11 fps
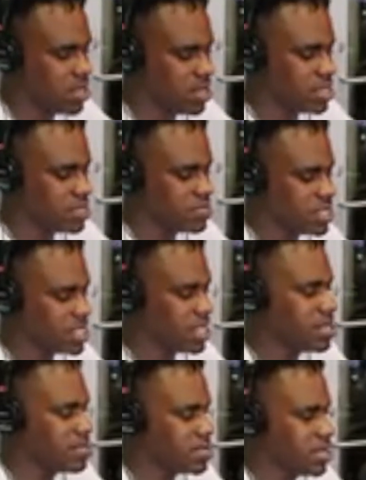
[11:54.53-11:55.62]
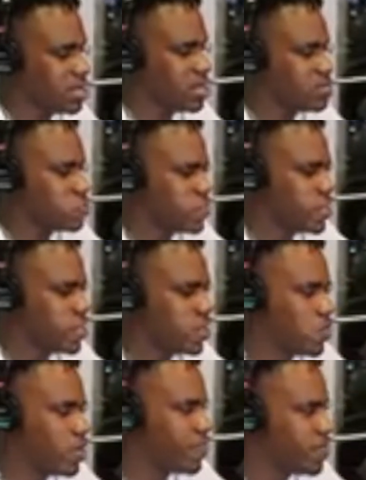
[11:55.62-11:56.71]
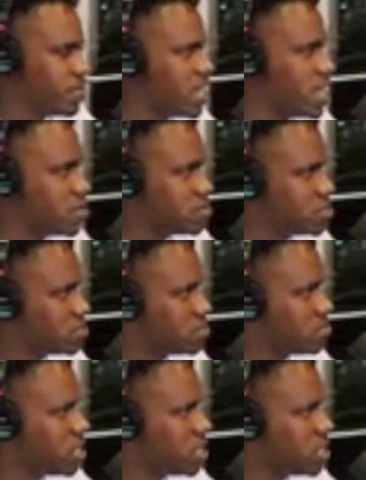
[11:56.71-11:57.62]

this mixtape, and I'm straying away from the auto tune.